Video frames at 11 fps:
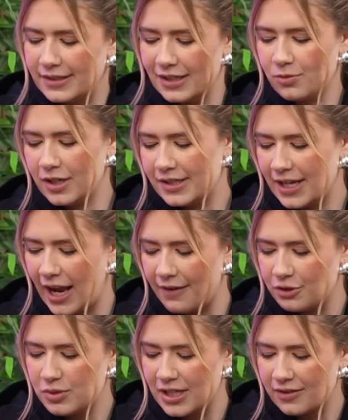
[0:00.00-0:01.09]
did want to say,
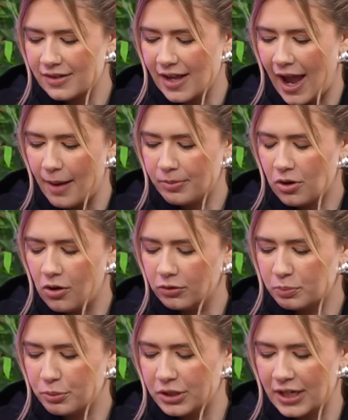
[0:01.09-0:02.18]
have you seen this app
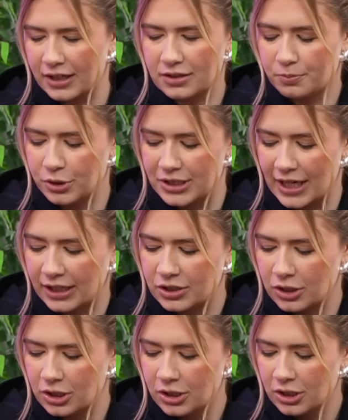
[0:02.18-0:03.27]
called
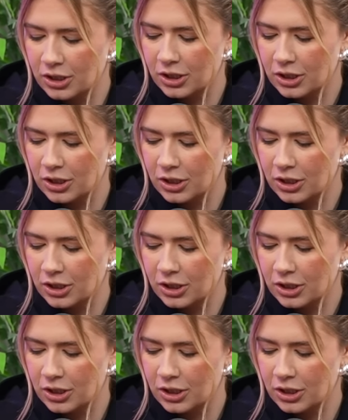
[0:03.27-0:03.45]
Protector?